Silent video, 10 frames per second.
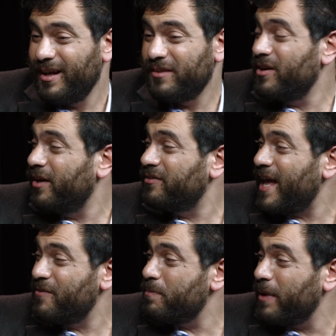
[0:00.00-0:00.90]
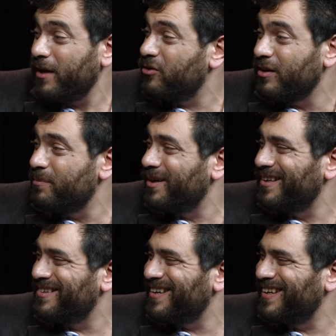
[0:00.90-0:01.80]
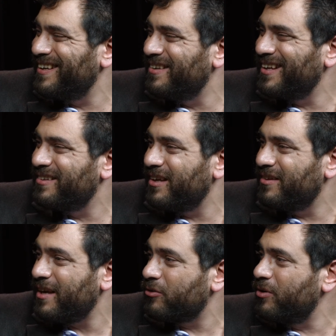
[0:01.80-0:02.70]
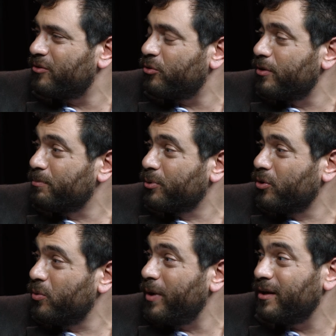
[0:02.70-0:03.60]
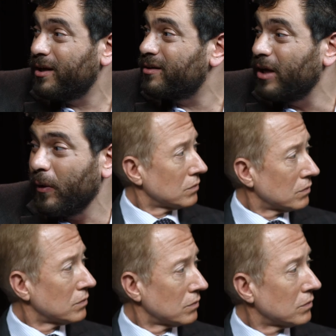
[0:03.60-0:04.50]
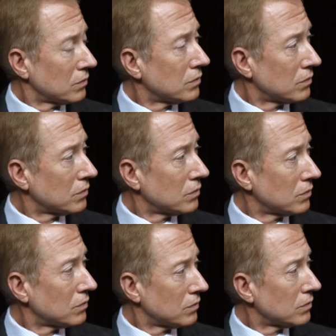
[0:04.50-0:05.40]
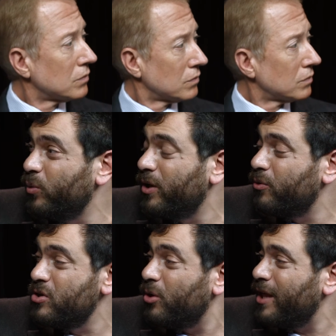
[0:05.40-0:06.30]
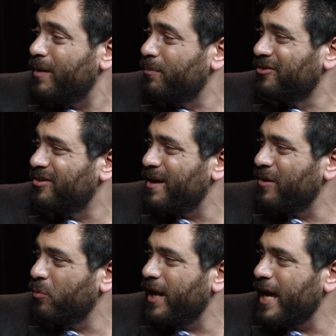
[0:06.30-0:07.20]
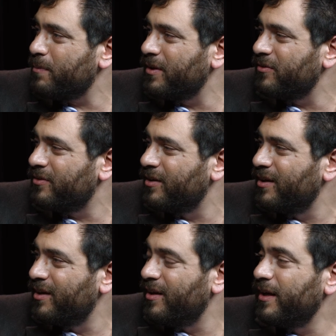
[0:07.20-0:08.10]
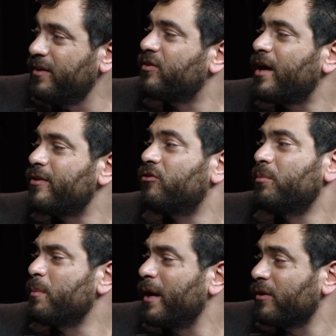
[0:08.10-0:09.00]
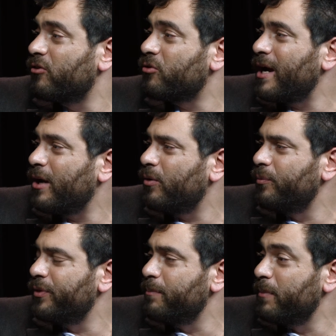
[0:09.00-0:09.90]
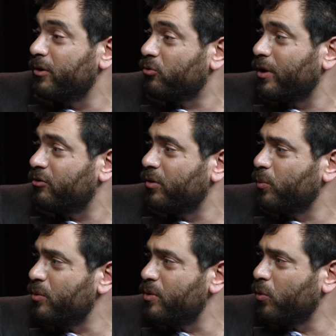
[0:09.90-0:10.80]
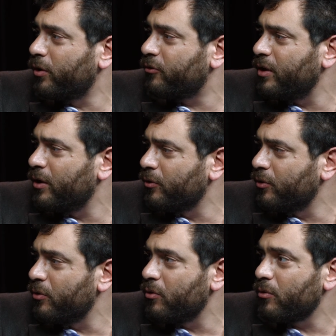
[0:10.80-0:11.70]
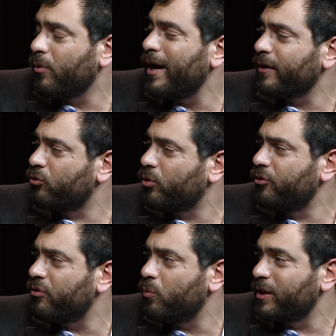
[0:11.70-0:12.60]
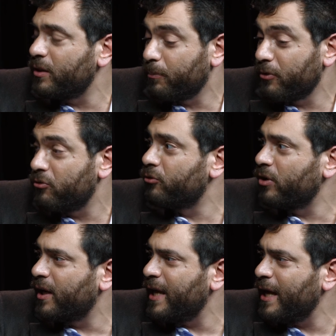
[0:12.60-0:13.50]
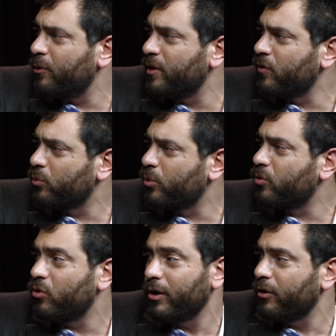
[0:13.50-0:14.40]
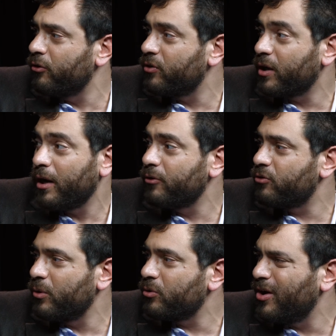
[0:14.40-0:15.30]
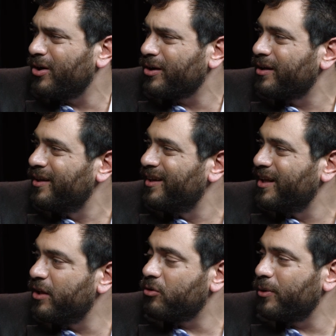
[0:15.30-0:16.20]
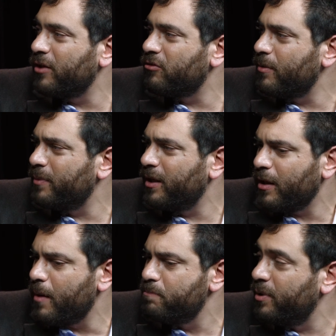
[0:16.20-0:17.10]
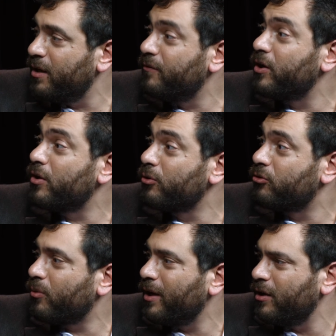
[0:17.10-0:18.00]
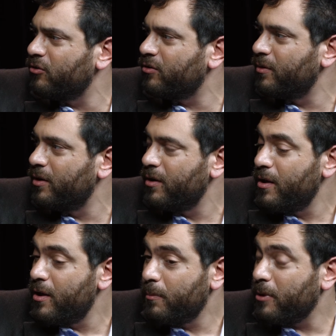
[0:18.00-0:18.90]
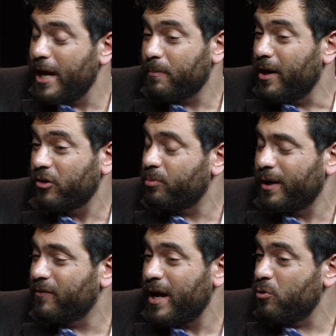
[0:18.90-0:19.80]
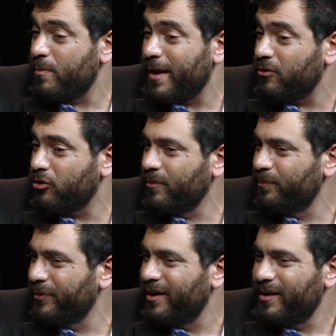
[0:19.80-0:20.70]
it's nice to have a pension, but it's actually a sort of brutal way to get there, and that's in an ordinary system. And again, we don't know that much about what happens inside the Supermaxes or how administration really works there. There are a lot of controls on what the prisoners can get out, even through their lawyers. The guards don't talk, and so it ends up being a bit of another strange black box. But I've got to imagine,